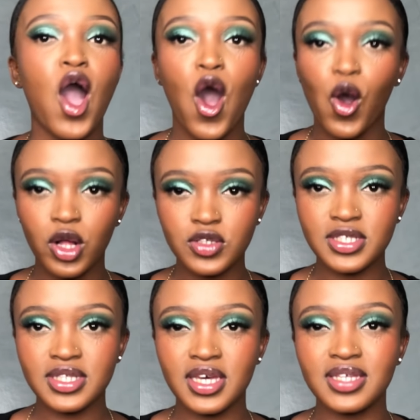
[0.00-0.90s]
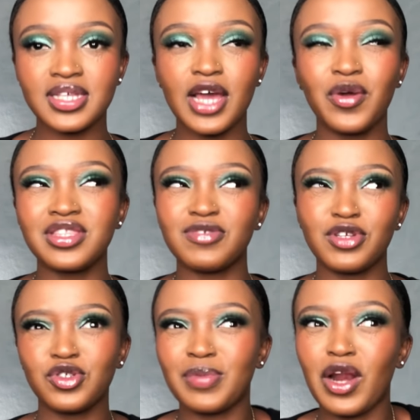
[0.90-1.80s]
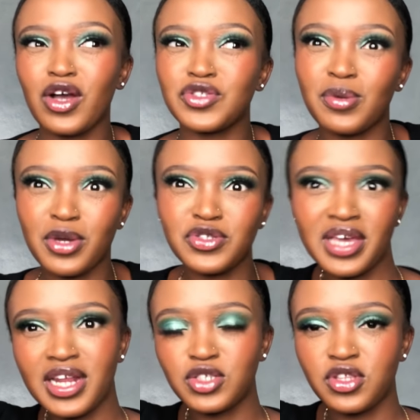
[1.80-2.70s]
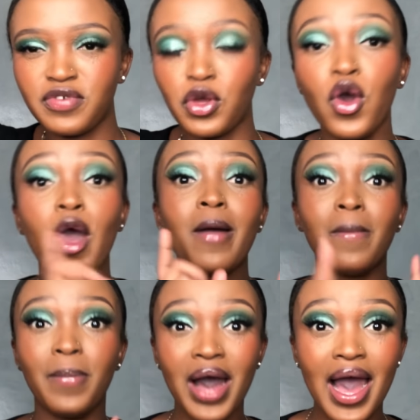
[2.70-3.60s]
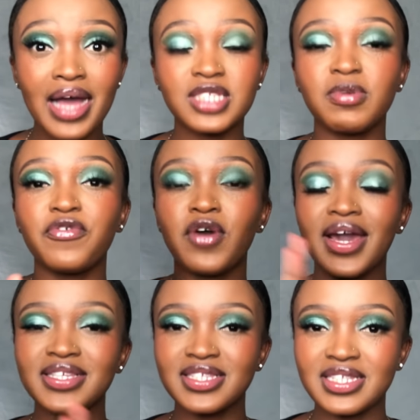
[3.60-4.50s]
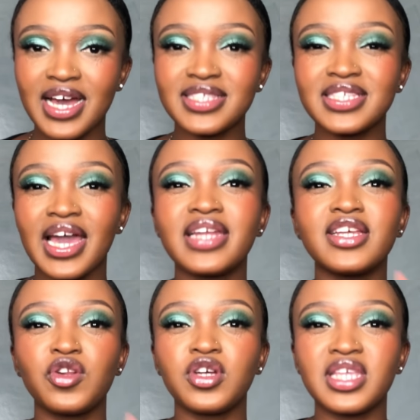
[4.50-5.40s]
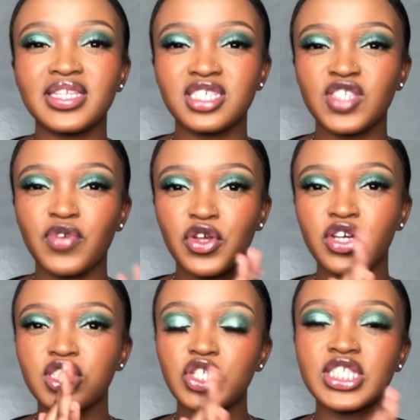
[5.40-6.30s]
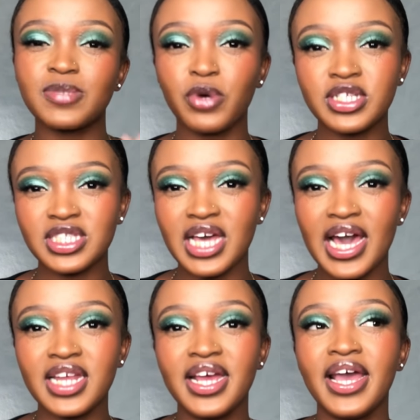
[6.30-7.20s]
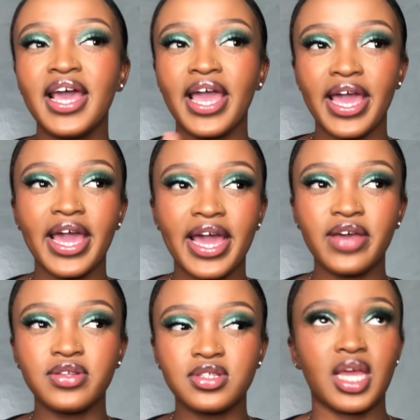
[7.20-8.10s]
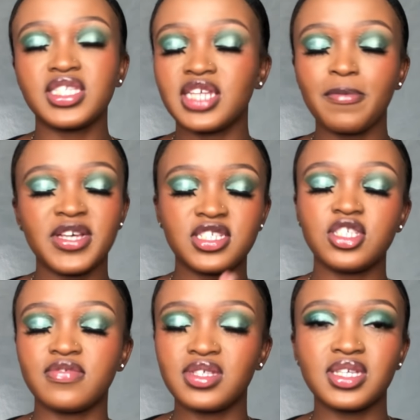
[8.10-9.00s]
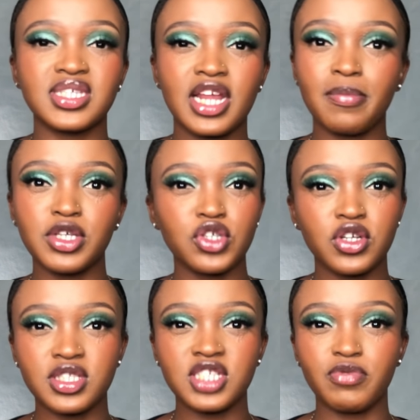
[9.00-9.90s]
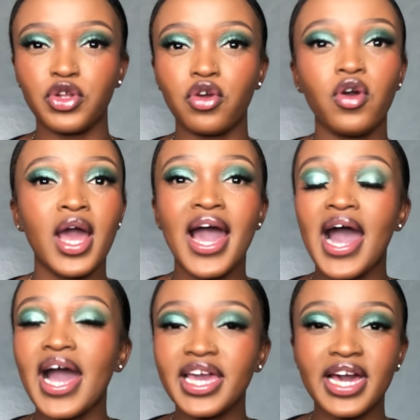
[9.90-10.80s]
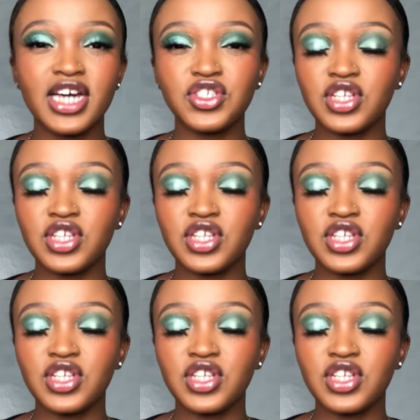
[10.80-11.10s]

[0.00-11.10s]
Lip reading: all those things. I don't want this video to be long, so I'm going to get into the video. But before I start, kindly note that this video is not sponsored, and 99% of the things that I mentioned on this video I cashed